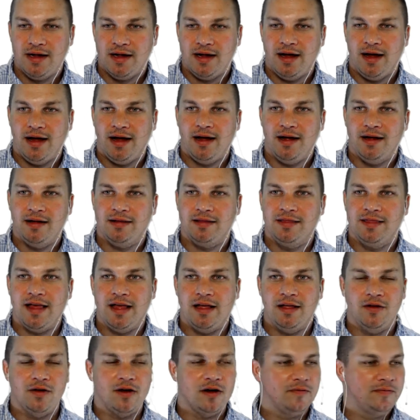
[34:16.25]

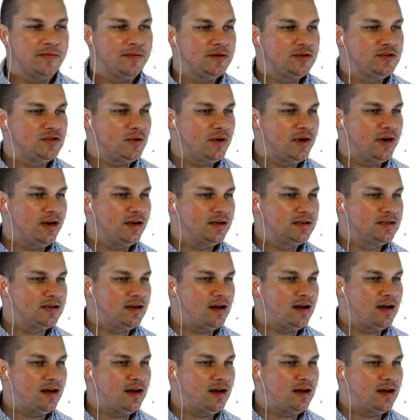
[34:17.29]
Thank you all for joining us
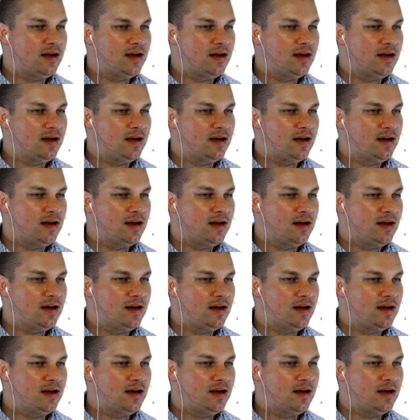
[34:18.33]
on that side. Let me
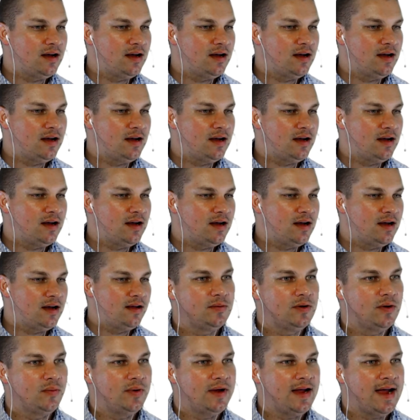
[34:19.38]
take a look and see
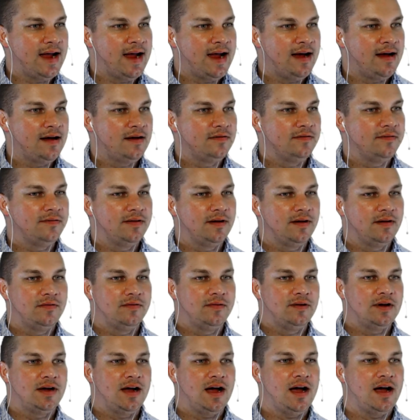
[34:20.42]
what we have
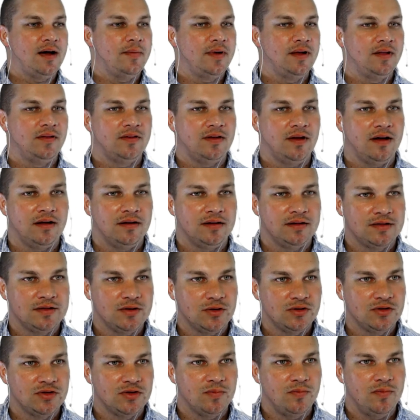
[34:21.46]
for comments on
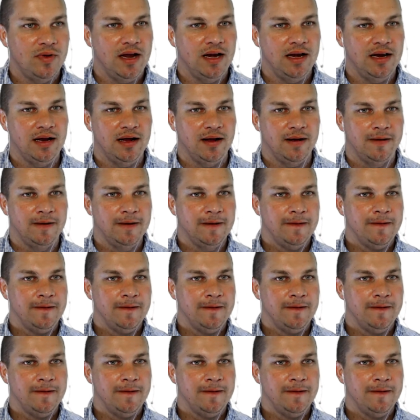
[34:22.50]
social media.